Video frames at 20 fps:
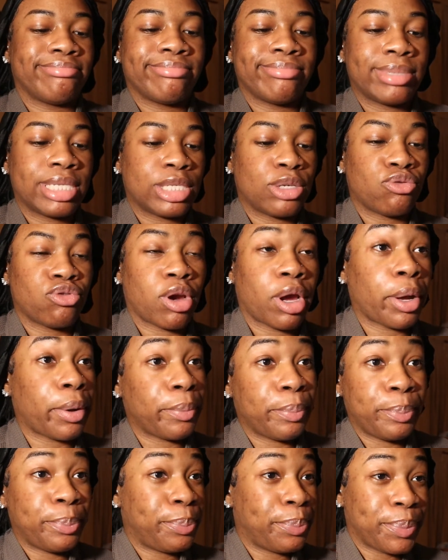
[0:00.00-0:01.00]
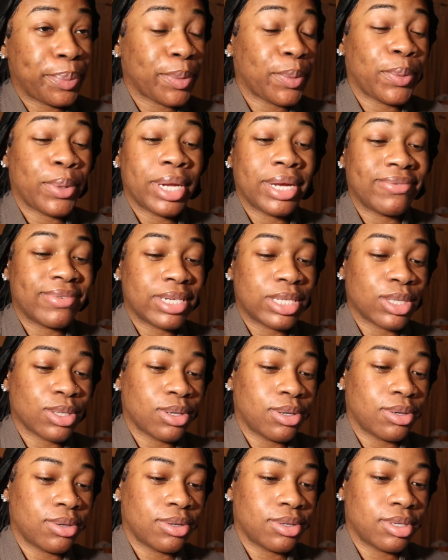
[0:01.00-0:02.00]
serum, whatever it's
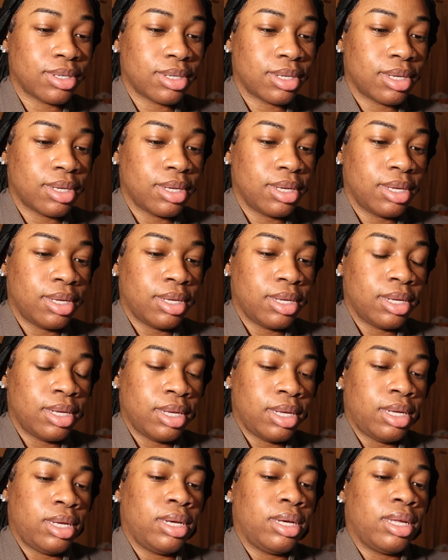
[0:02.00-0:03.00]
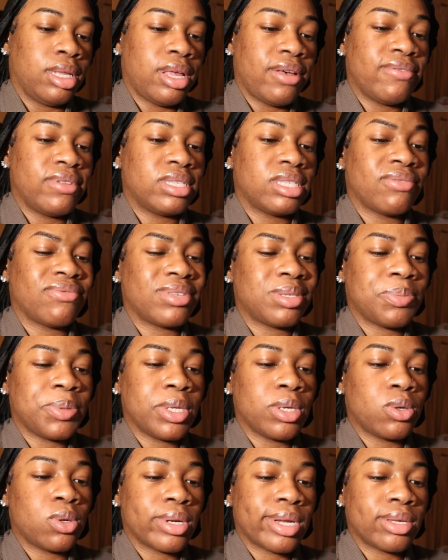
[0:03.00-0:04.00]
called. Love this stuff. It's
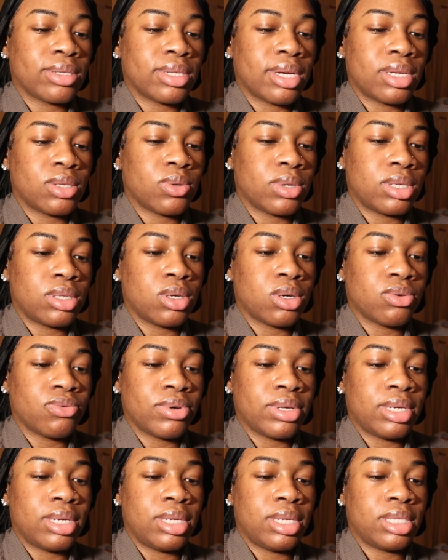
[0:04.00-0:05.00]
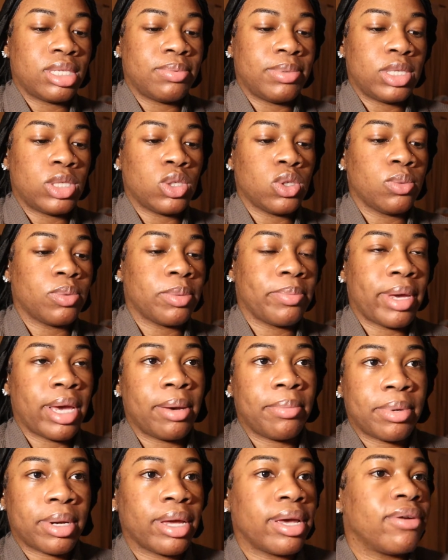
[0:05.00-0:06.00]
pretty cold outside, so I don't really need to be super
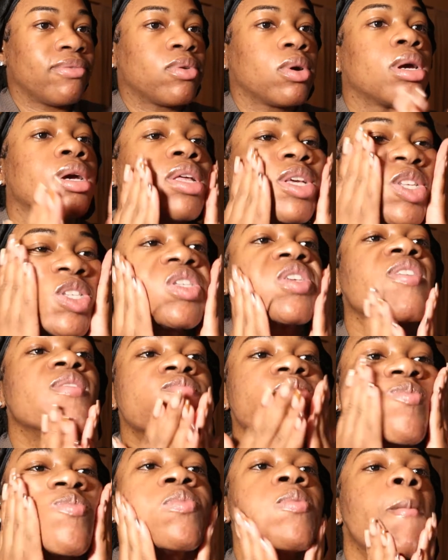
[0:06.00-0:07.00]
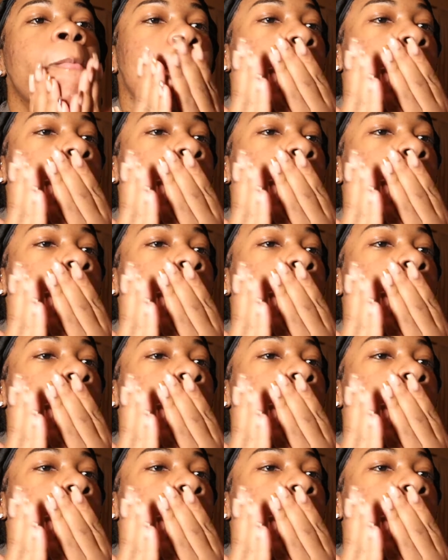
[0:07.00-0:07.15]
matte, but I have oily skin.